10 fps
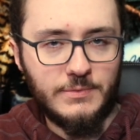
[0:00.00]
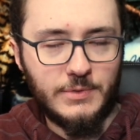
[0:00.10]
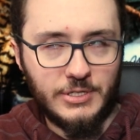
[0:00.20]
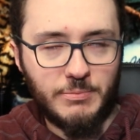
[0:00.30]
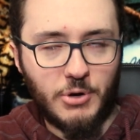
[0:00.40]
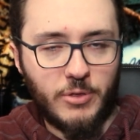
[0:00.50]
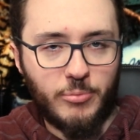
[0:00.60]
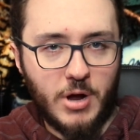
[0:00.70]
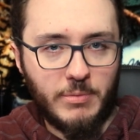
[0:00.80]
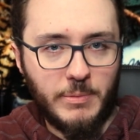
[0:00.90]
which is part of the
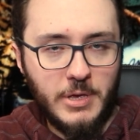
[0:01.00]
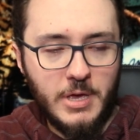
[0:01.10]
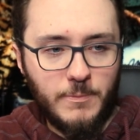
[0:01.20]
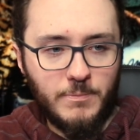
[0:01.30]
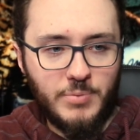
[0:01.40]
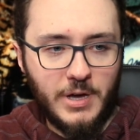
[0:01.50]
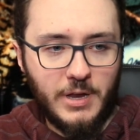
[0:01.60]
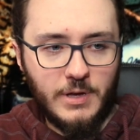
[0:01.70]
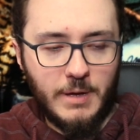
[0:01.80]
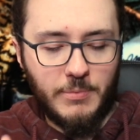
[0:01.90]
problem,
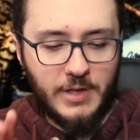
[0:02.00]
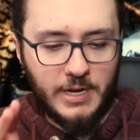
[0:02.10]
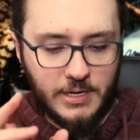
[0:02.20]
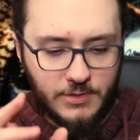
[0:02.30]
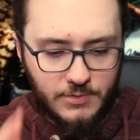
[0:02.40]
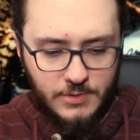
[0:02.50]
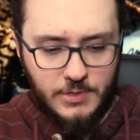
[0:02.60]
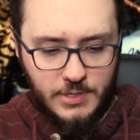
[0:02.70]
but I'm thinking,